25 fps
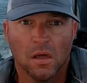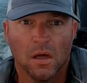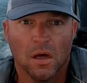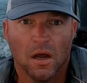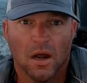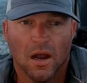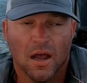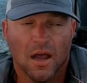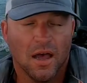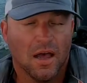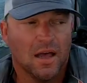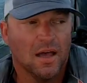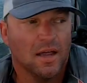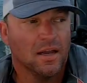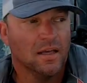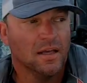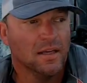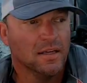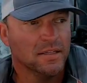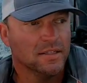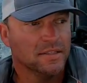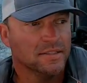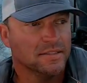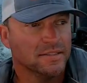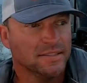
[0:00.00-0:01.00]
All
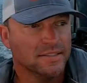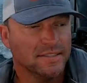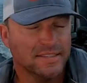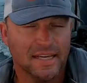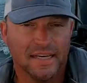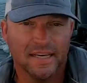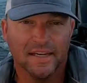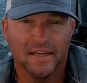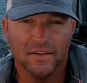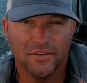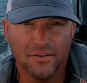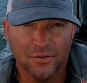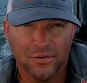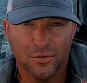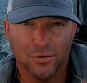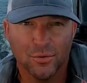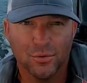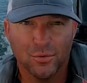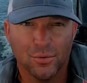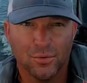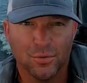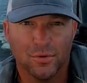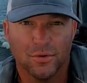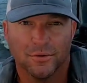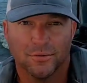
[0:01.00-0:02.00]
right, day
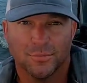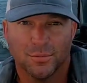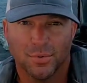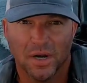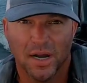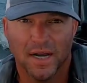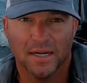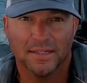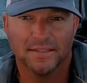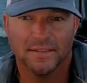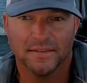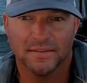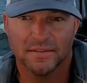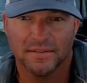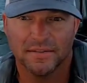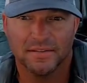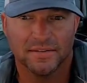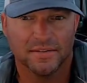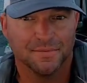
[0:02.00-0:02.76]
two practice.